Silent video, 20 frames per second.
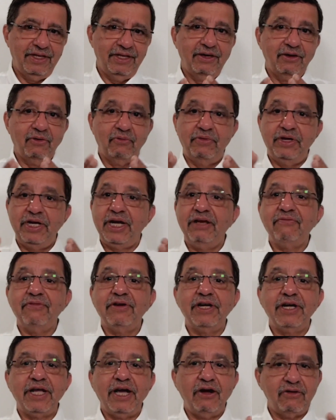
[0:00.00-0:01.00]
We never
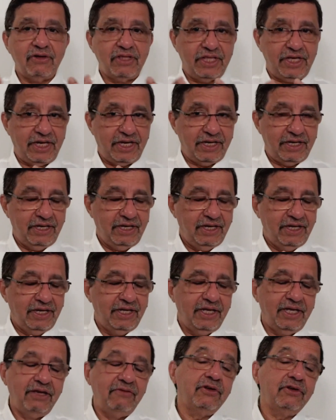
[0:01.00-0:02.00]
doubt that,
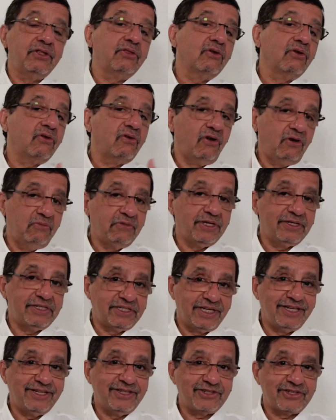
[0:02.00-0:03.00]
even though common
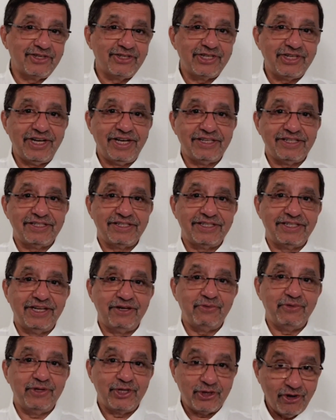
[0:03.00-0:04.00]
sense suggests
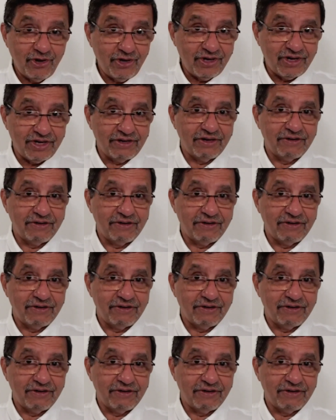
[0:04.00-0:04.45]
that we should.